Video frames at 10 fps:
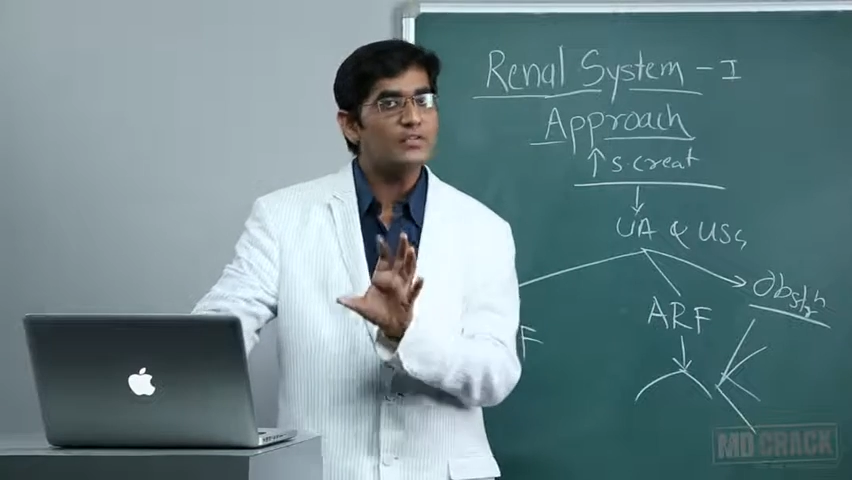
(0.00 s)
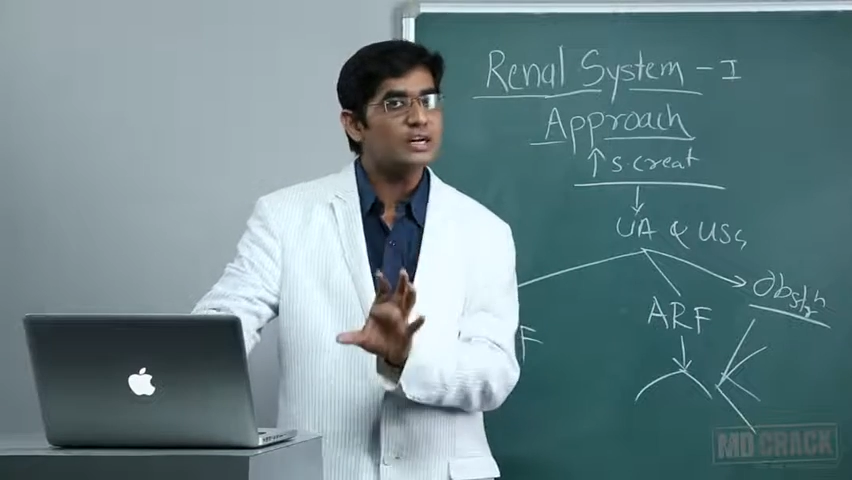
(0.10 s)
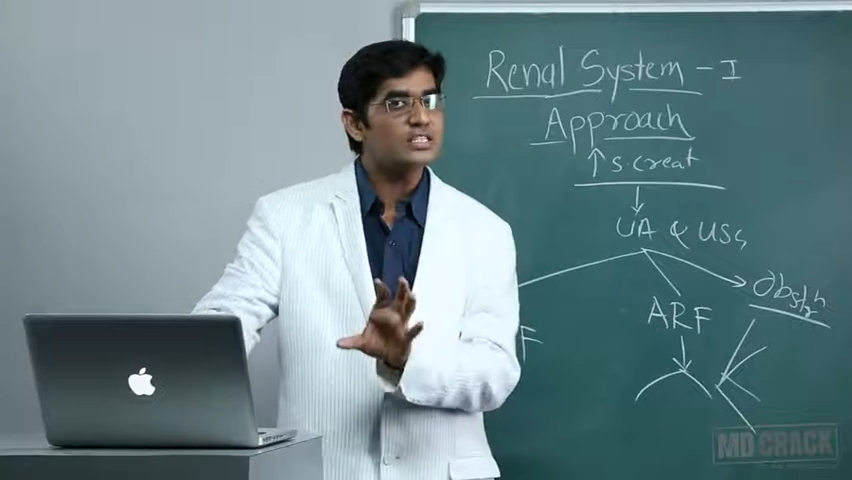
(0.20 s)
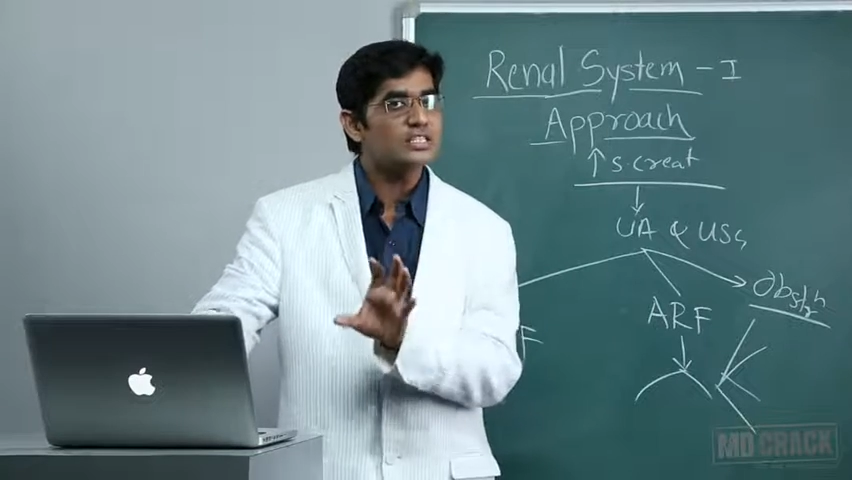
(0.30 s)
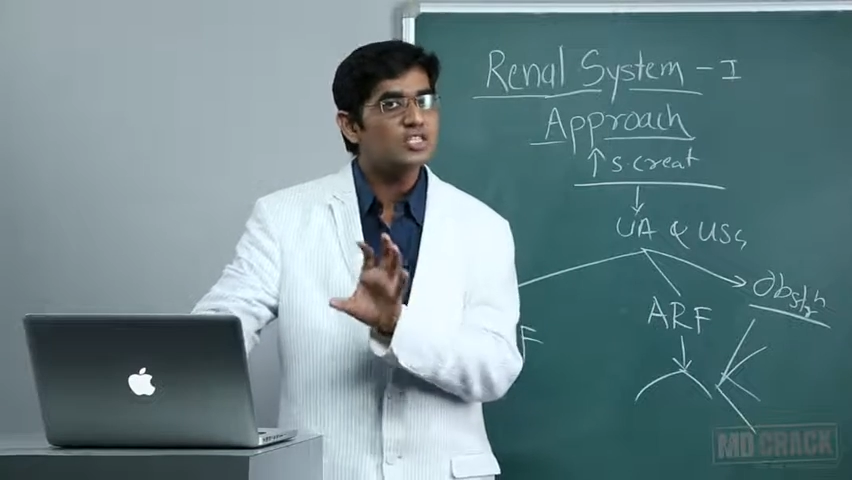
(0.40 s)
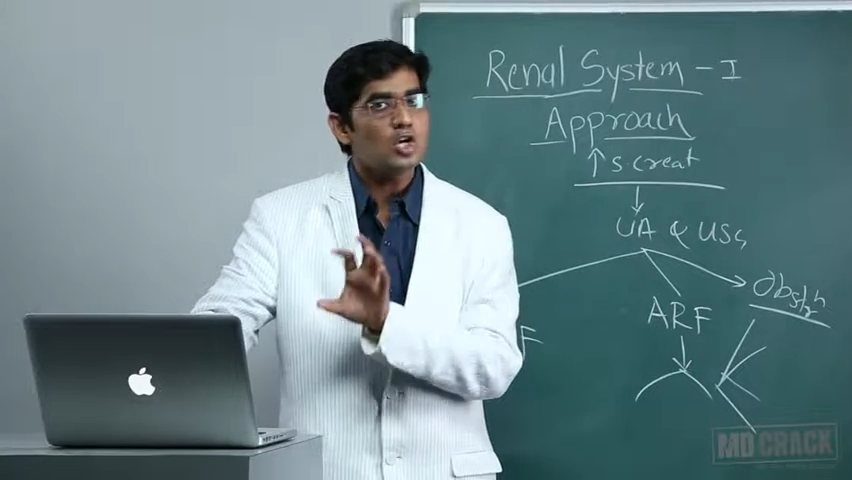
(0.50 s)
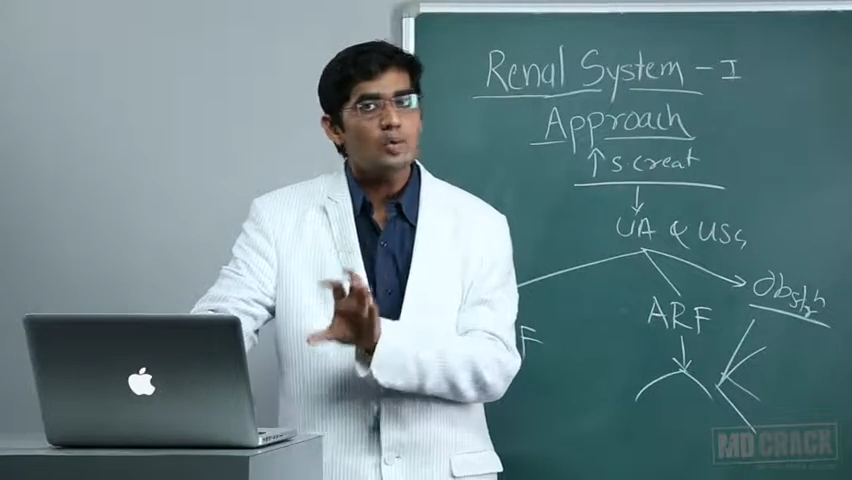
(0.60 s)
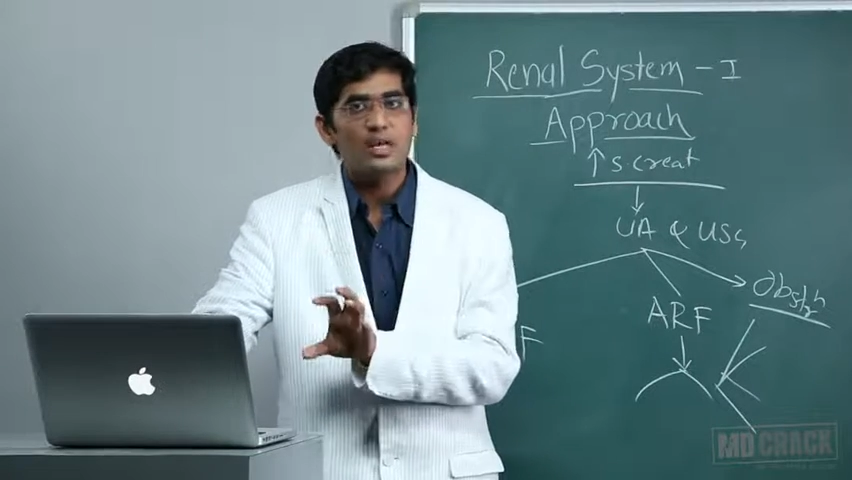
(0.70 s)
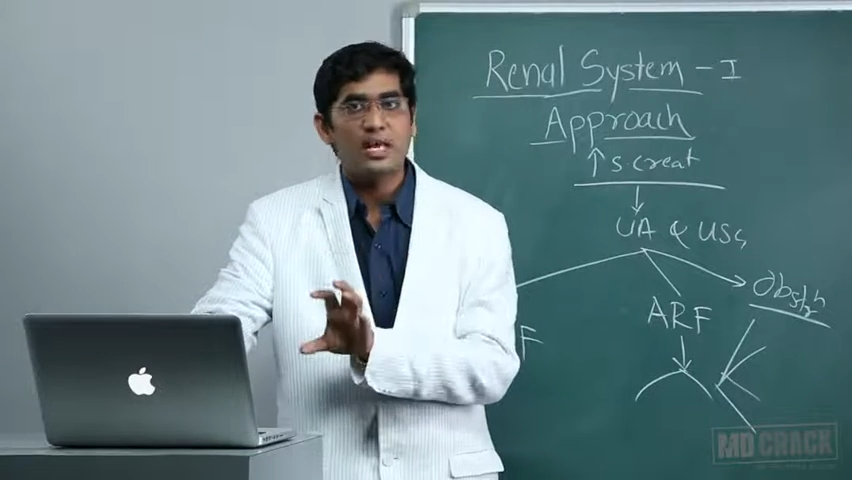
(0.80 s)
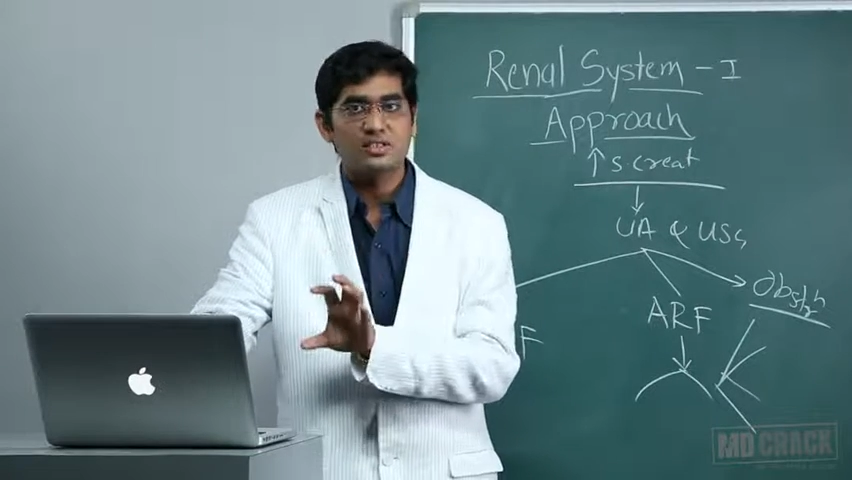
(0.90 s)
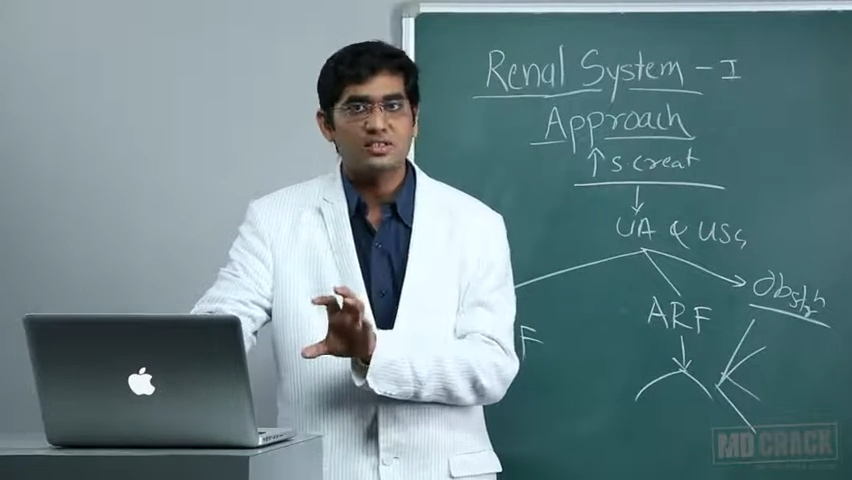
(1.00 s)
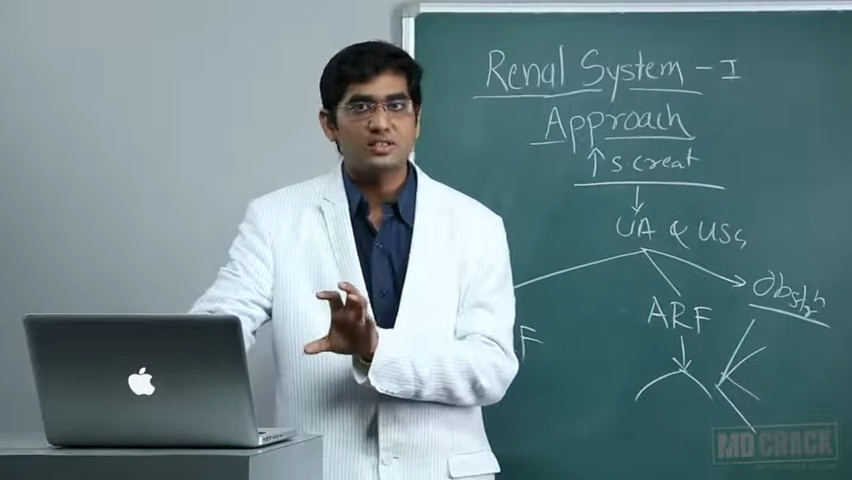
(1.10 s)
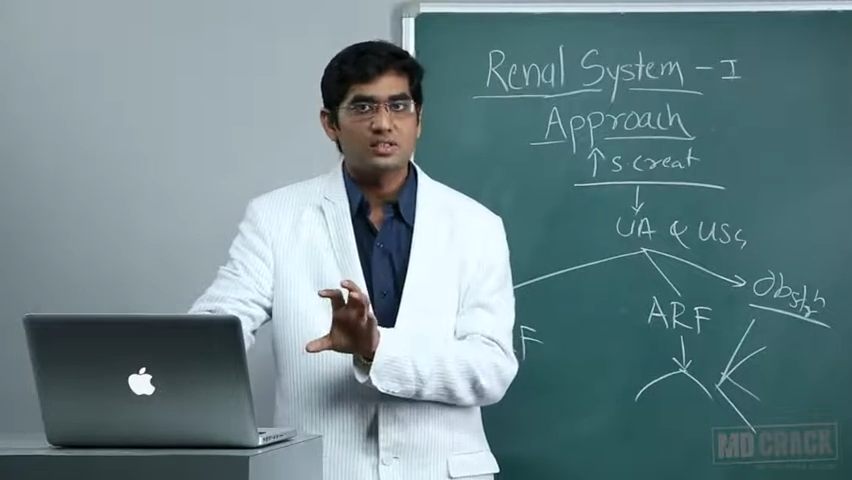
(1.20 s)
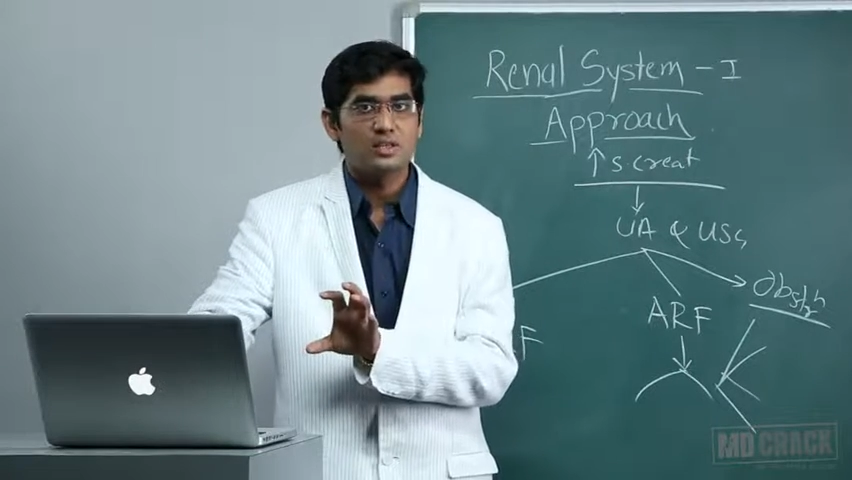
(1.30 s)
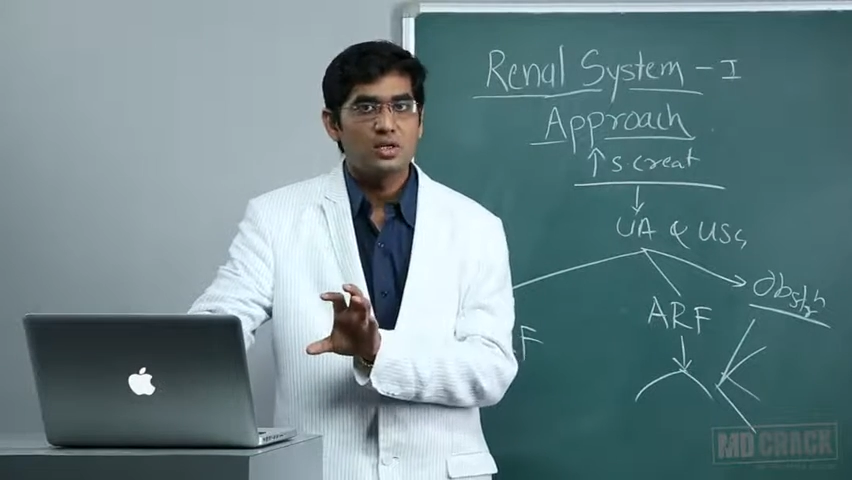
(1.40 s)
function is normal as
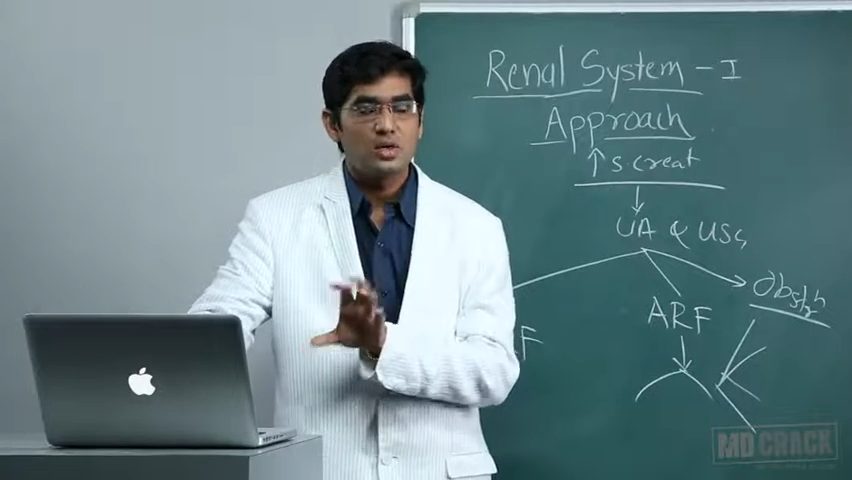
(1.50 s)
such.